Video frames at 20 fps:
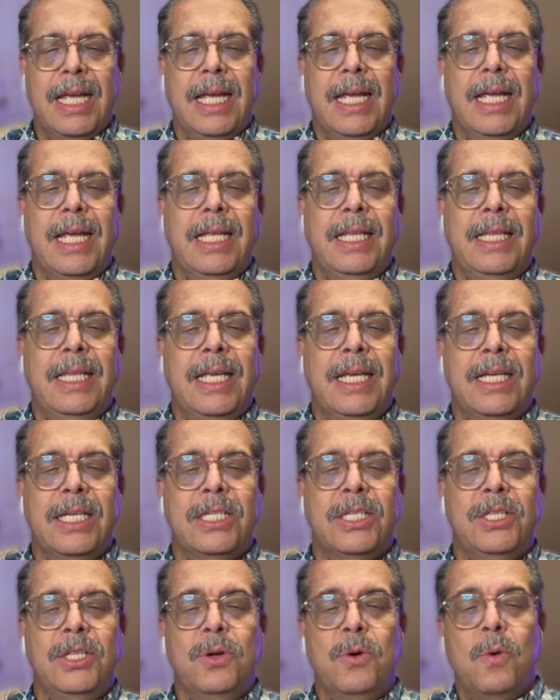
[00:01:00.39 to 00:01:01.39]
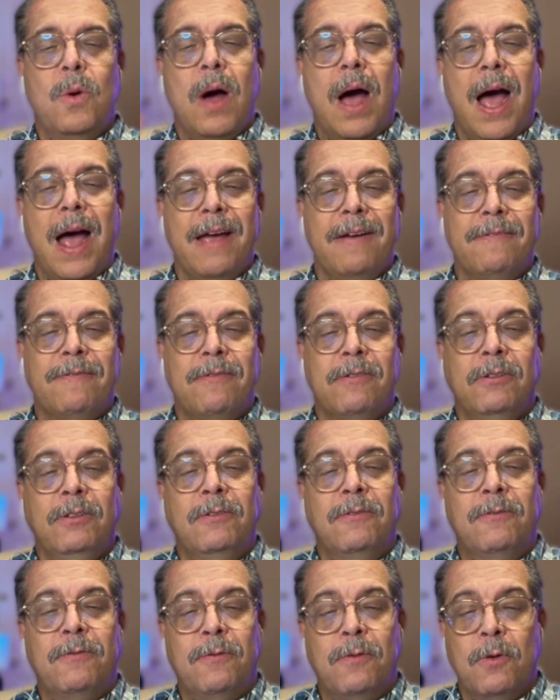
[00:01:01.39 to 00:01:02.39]
in this new iPhone
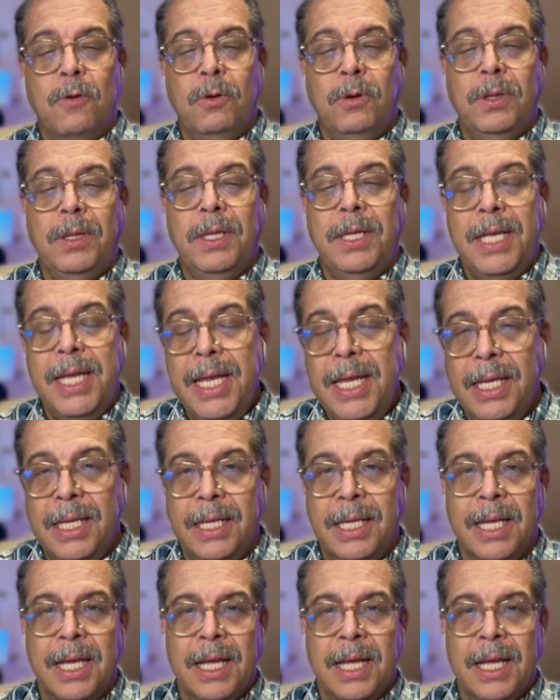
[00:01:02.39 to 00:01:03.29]
14